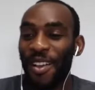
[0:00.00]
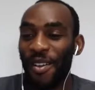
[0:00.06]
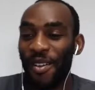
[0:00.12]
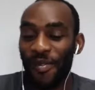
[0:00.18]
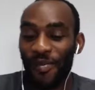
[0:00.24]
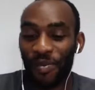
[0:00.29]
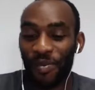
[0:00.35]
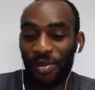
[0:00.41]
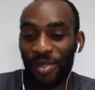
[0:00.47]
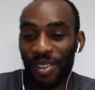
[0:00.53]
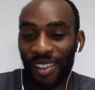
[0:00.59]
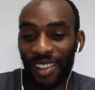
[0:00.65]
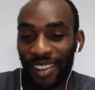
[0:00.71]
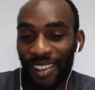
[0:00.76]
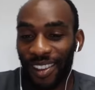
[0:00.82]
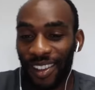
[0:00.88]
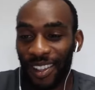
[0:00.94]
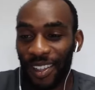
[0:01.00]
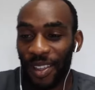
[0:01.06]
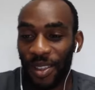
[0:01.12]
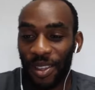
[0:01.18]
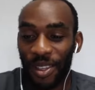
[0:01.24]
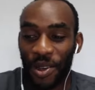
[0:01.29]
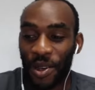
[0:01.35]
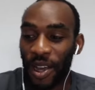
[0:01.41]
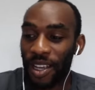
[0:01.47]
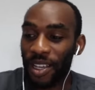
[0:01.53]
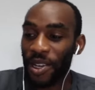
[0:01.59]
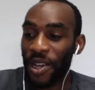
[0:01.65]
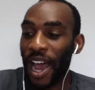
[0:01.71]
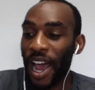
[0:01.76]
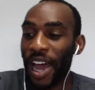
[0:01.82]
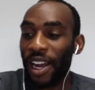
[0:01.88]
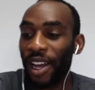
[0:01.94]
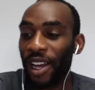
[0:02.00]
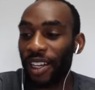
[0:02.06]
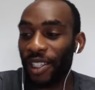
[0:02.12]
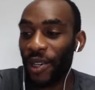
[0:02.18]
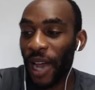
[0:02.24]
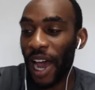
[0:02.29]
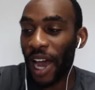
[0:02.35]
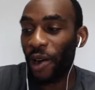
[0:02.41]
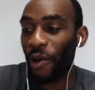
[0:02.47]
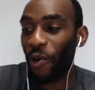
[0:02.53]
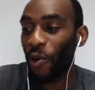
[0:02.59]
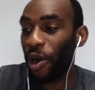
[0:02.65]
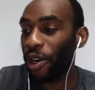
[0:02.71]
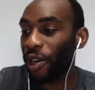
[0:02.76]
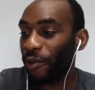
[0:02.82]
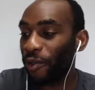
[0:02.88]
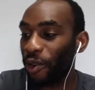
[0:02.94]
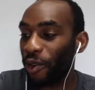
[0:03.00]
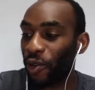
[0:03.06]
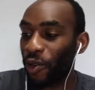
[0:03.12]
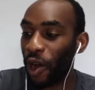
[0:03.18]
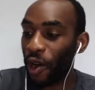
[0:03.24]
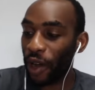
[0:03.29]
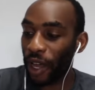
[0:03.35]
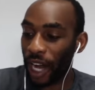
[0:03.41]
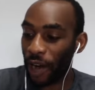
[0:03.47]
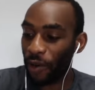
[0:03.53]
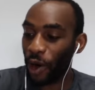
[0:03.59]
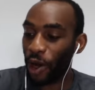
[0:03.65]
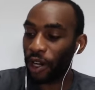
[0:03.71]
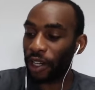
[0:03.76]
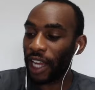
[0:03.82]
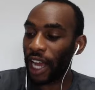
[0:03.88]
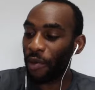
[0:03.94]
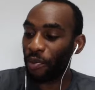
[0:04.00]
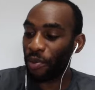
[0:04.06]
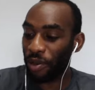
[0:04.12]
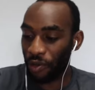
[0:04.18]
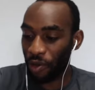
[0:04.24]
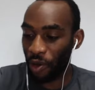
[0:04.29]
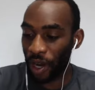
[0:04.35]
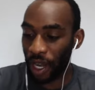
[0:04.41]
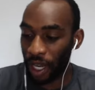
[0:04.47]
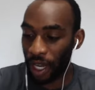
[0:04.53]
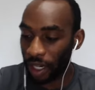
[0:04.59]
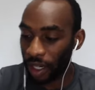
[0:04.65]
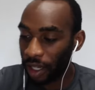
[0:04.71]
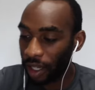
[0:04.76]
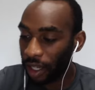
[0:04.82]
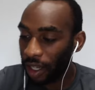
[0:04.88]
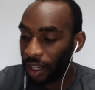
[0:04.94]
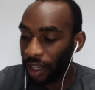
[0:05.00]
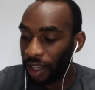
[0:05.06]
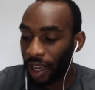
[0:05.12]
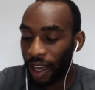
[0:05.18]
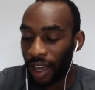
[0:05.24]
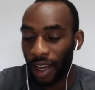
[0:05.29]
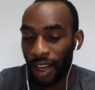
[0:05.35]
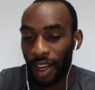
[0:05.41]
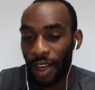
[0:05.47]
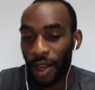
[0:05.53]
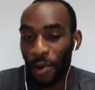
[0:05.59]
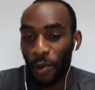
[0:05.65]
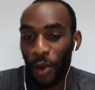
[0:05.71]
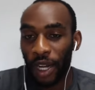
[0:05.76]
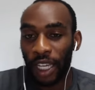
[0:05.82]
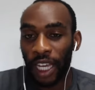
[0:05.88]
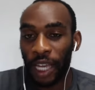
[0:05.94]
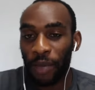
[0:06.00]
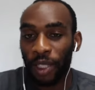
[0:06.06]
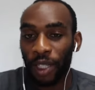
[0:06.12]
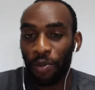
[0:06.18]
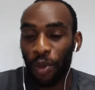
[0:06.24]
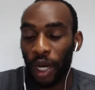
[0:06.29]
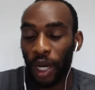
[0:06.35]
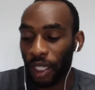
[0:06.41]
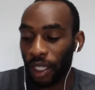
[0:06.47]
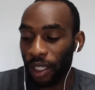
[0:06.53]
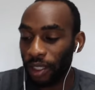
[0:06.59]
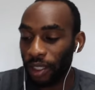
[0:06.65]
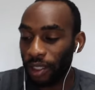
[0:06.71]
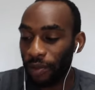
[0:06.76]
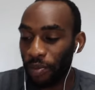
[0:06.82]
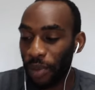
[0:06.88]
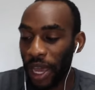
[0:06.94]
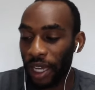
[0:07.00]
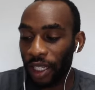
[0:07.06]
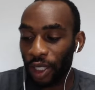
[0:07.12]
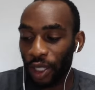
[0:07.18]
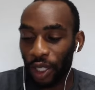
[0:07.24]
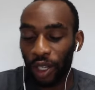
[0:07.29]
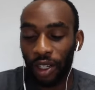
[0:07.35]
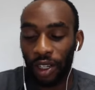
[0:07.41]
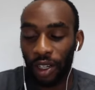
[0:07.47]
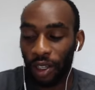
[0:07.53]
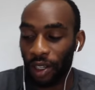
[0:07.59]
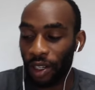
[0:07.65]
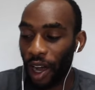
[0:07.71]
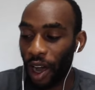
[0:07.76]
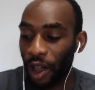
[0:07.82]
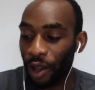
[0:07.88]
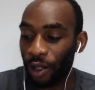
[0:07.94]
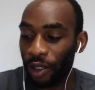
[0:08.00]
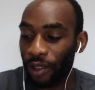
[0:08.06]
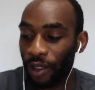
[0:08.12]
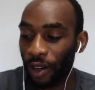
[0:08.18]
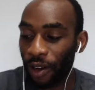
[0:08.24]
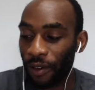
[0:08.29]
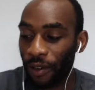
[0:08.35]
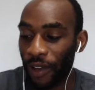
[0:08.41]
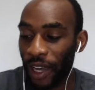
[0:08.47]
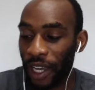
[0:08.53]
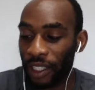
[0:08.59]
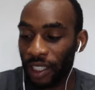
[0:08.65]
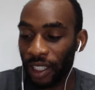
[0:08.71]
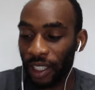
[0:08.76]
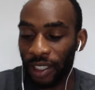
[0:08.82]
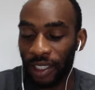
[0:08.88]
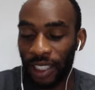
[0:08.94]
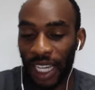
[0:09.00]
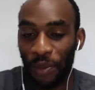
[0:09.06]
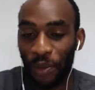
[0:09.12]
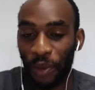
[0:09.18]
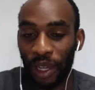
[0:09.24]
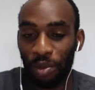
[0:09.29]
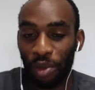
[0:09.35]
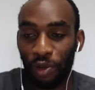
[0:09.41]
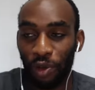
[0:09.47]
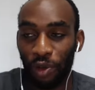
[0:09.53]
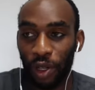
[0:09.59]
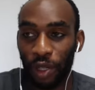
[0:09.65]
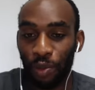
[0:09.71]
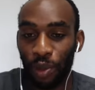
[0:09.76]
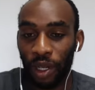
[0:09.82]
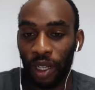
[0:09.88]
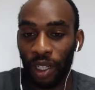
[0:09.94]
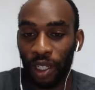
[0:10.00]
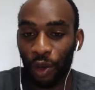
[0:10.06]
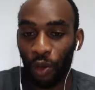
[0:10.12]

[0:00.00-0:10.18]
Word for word: are not wasting my time. You had a wonderful quote, and I wrote it down beforehand. When it came to money, make sure your dollars are facing the same way before you put it in